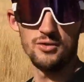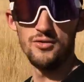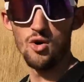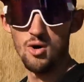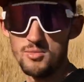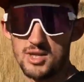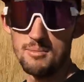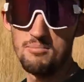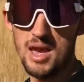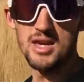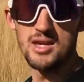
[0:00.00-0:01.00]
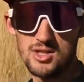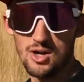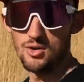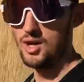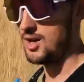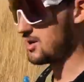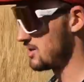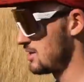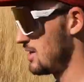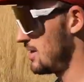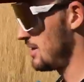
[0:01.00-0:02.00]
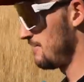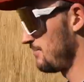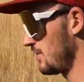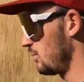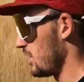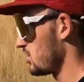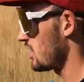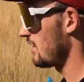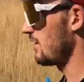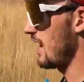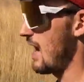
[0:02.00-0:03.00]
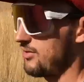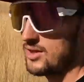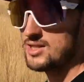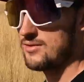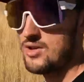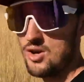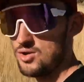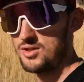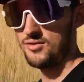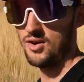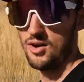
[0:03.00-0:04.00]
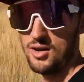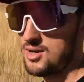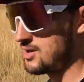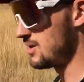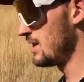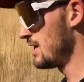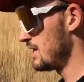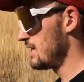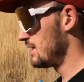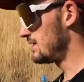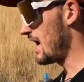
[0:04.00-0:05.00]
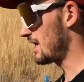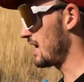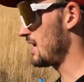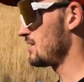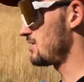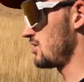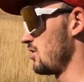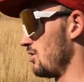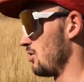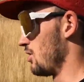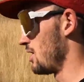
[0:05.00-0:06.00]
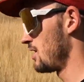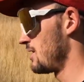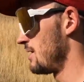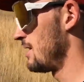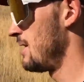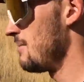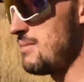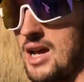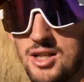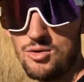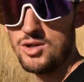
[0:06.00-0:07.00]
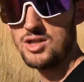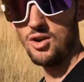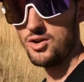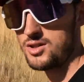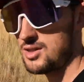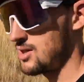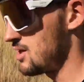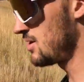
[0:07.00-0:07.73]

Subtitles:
forms like baking soda, which athletes have used for decades to mix results.